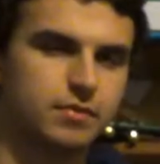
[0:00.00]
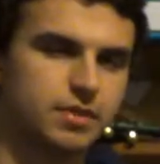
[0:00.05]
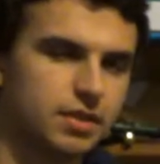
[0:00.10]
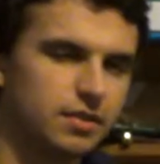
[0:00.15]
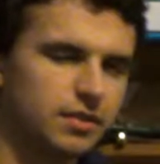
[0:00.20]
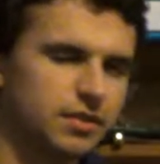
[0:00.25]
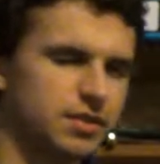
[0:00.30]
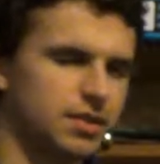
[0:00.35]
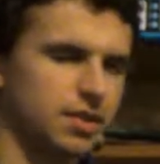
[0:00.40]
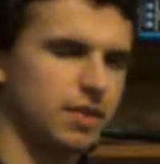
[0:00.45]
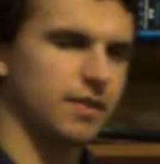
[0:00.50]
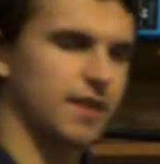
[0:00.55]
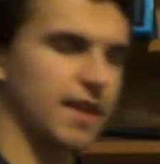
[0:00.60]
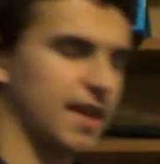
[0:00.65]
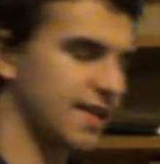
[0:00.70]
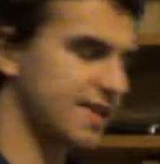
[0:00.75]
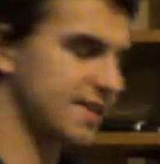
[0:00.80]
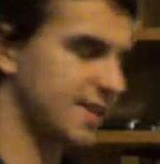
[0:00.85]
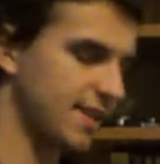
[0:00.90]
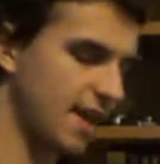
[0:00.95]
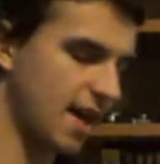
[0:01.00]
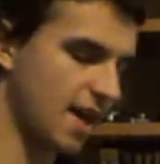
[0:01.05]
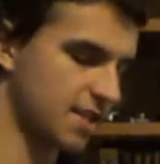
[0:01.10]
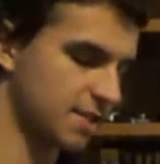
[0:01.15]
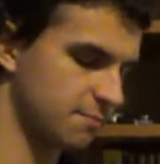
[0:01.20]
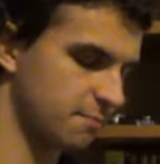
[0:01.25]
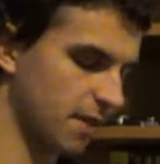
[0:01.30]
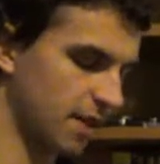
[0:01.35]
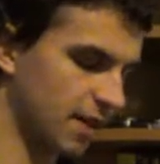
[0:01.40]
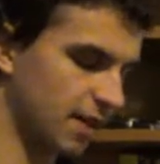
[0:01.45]
we don't need to know the ins and
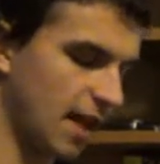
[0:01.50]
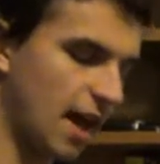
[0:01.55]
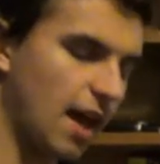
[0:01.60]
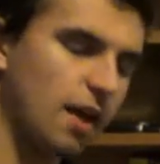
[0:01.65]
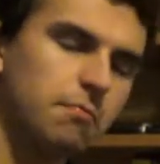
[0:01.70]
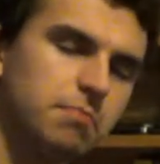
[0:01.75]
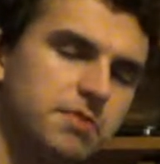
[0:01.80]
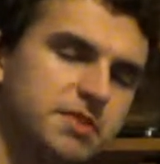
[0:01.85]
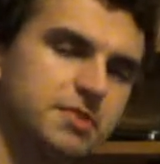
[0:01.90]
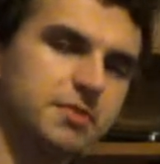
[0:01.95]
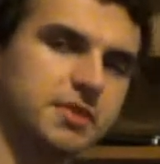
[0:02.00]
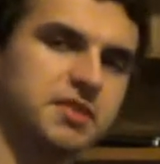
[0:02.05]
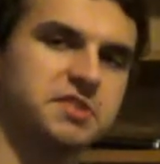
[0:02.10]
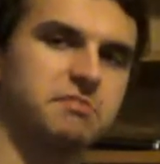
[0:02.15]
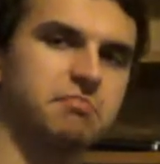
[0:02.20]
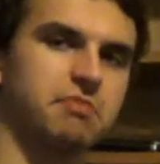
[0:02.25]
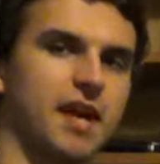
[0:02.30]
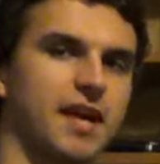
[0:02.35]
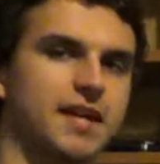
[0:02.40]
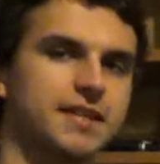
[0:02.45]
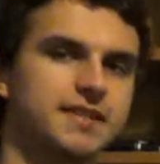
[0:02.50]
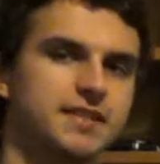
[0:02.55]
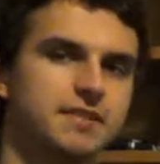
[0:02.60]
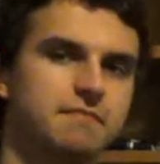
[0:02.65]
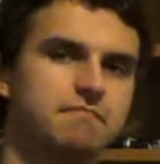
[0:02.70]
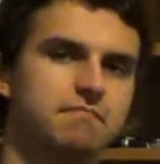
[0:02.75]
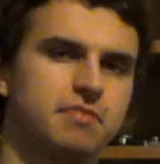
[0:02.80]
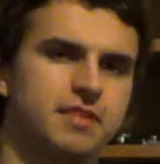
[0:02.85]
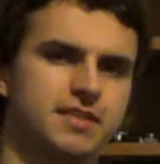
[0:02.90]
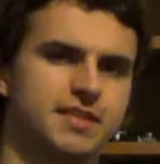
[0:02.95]
outs, but it's going to help us to explain
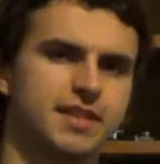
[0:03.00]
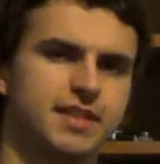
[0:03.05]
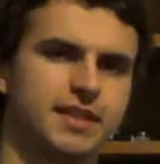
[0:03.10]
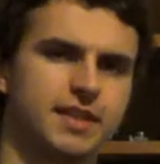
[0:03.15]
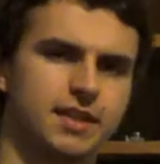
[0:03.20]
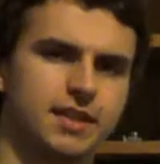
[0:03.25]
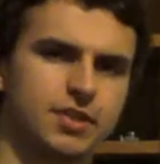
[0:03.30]
some pretty